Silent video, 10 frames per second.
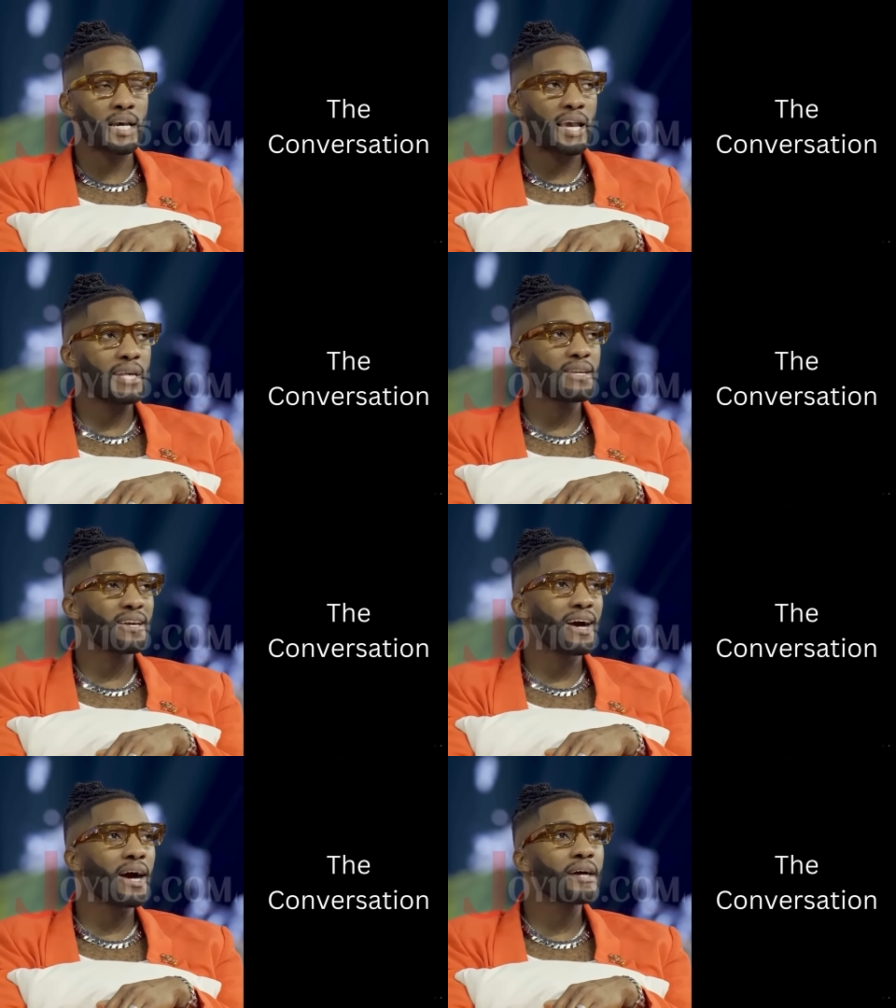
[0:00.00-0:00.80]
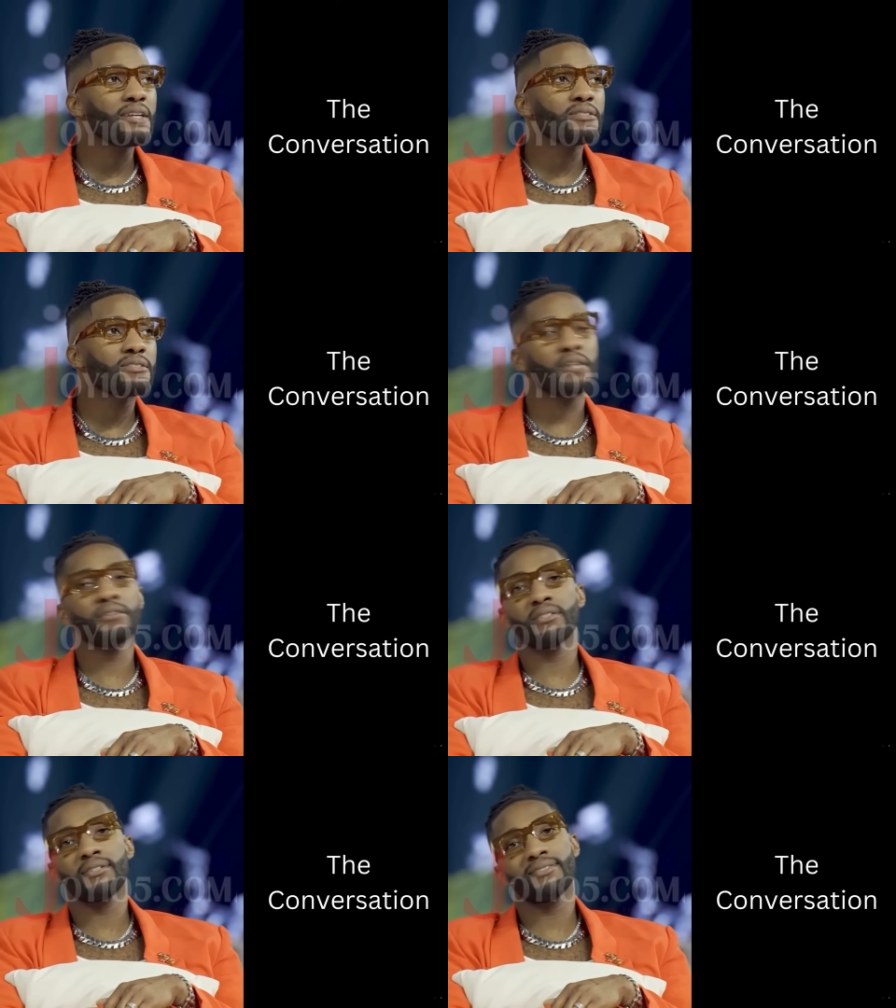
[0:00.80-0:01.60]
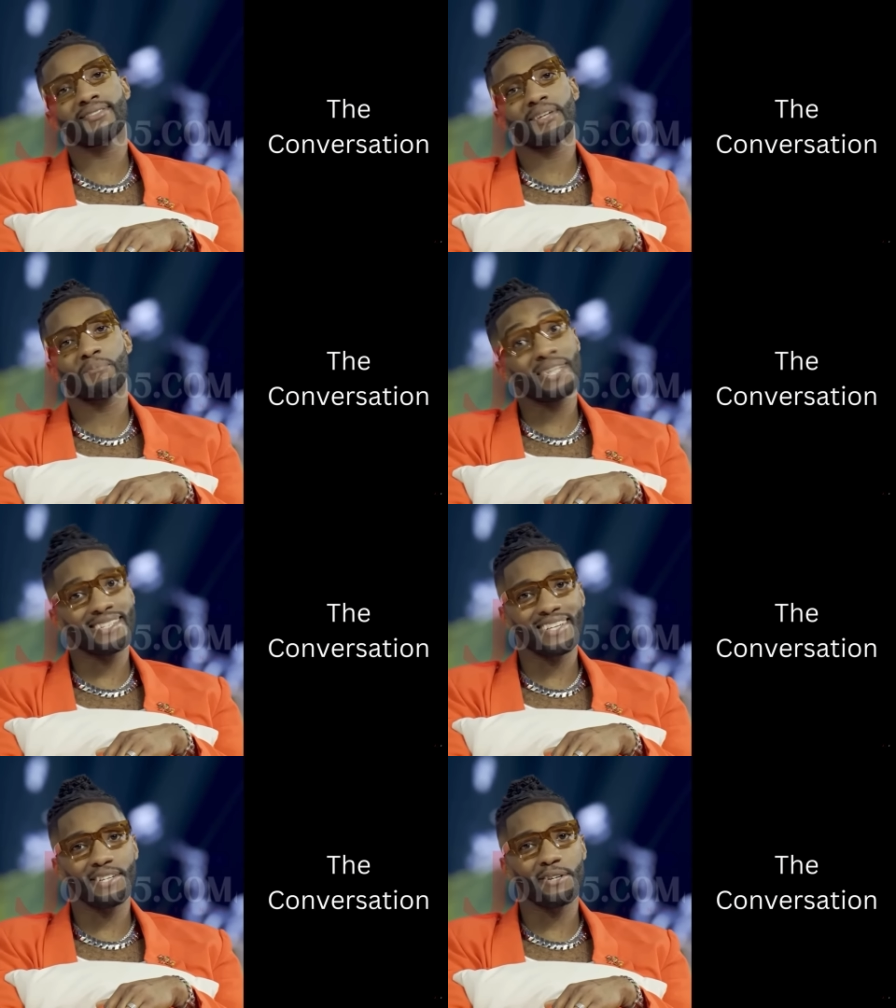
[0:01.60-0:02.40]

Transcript: and it kind of turned into a big deal.